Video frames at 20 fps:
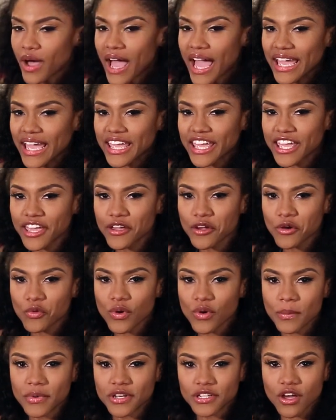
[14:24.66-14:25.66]
I hear
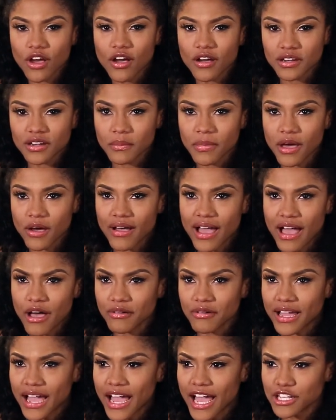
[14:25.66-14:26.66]
women talking about how
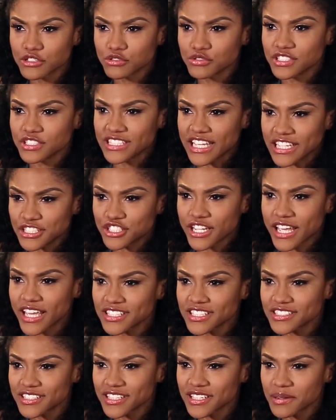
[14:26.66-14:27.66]
guys will just like
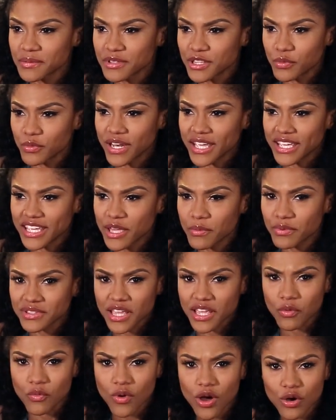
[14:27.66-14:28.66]
chase them, and then when they get what
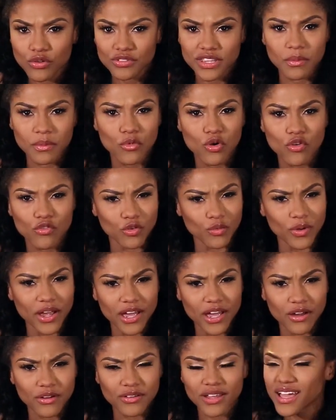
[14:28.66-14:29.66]
they want, they move
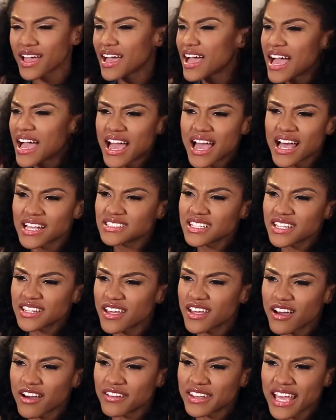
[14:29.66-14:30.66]
around. I said,
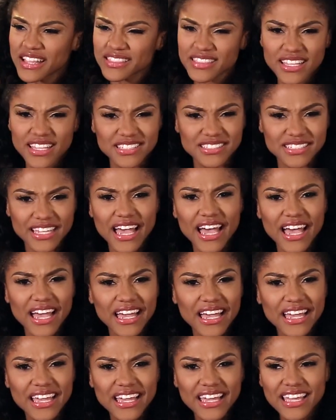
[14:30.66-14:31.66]
no, not this guy.
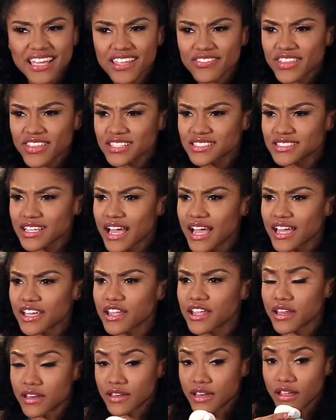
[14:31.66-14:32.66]
This guy
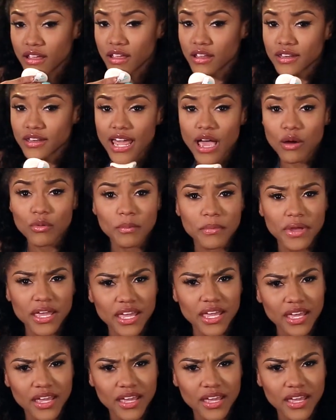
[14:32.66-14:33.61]
and not with me.